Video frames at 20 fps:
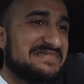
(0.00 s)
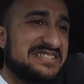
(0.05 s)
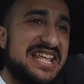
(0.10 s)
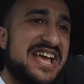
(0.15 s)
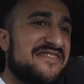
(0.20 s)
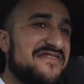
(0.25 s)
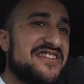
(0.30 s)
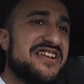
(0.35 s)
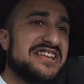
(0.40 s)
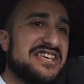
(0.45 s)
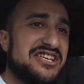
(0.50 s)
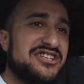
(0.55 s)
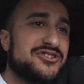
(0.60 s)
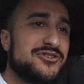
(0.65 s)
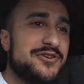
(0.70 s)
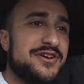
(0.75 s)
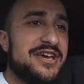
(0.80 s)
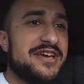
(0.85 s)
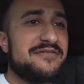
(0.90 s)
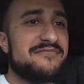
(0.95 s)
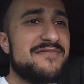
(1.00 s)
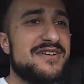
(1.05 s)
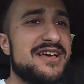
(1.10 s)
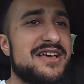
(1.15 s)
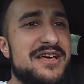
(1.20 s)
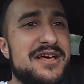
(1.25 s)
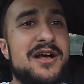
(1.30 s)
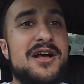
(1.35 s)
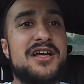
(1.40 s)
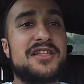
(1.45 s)
Definitely enjoy it.
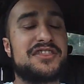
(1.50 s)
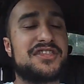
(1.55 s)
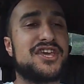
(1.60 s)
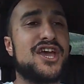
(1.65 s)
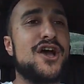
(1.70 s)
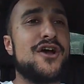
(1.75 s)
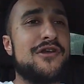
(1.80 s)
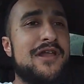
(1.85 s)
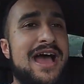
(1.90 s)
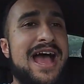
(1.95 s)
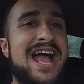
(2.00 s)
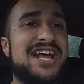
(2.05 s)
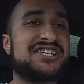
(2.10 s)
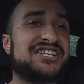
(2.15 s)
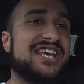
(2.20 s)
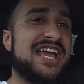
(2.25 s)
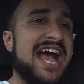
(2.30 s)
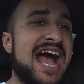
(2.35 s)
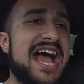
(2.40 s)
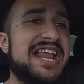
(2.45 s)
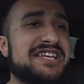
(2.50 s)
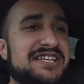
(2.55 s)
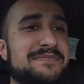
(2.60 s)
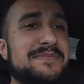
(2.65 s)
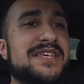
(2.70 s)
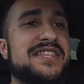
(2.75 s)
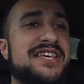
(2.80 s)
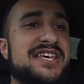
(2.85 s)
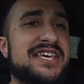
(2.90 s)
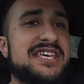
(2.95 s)
The owner actually handed
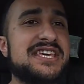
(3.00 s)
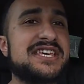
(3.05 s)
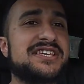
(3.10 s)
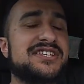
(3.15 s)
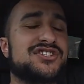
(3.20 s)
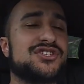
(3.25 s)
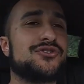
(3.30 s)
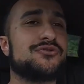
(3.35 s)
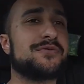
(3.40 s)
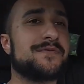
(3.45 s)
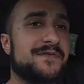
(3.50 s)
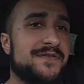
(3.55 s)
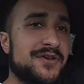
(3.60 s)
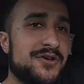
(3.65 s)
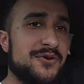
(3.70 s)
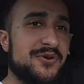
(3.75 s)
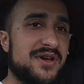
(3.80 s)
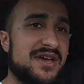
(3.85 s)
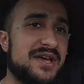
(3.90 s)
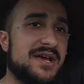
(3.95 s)
me the keys to review it,